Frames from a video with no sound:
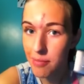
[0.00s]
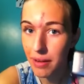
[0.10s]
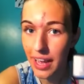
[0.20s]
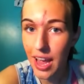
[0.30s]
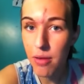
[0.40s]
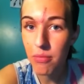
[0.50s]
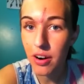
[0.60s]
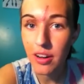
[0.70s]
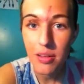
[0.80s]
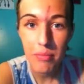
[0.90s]
my
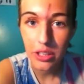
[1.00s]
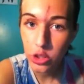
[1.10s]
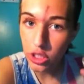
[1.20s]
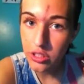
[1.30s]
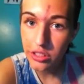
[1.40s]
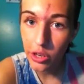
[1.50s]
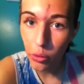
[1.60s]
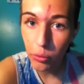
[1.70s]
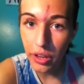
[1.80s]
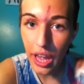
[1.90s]
camera, my trusty
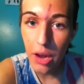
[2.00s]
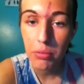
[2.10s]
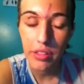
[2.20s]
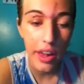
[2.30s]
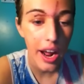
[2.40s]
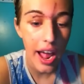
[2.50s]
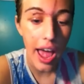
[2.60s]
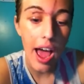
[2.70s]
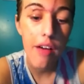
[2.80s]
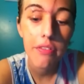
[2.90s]
old camera that I
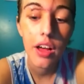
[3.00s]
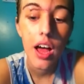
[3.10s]
have.